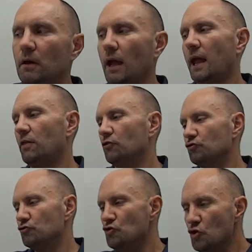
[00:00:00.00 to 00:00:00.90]
and
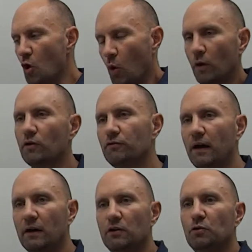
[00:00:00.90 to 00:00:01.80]
there's no other
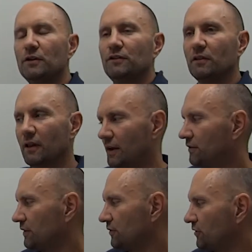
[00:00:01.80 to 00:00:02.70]
value that's
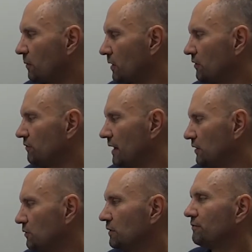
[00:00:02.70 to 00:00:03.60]
less than some other
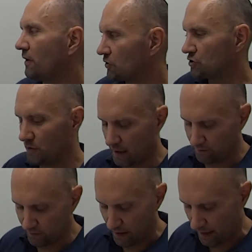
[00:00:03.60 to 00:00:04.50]
value in the function,
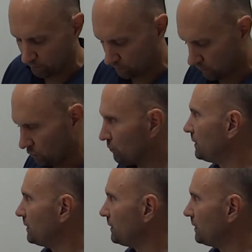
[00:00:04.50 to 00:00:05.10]
that's the absolute